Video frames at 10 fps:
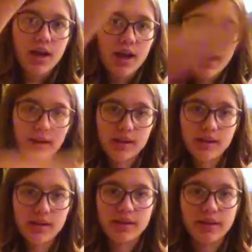and
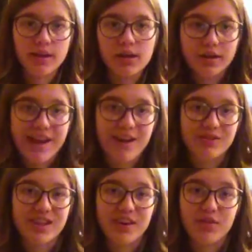landing on the
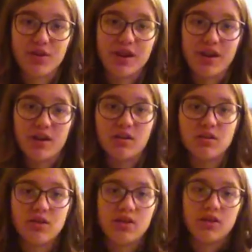outside of your hand so
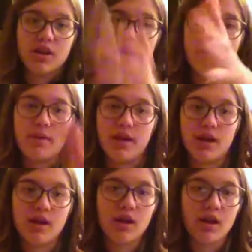that you can come in
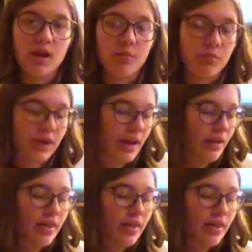and bring it out.